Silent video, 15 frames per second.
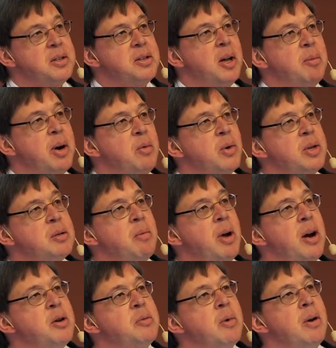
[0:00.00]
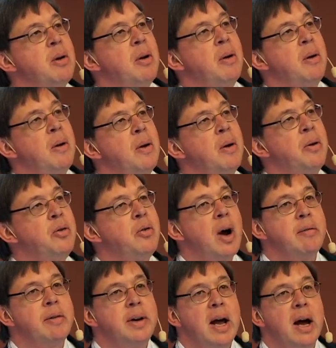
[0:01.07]
is all about risk management.
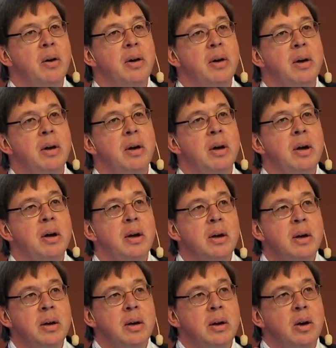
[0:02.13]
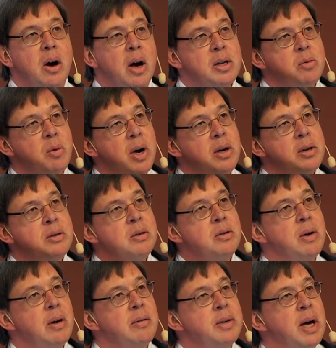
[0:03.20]
Drive it down. Cost-wise,
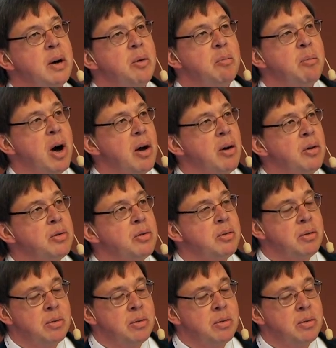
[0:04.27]
drive it down with models.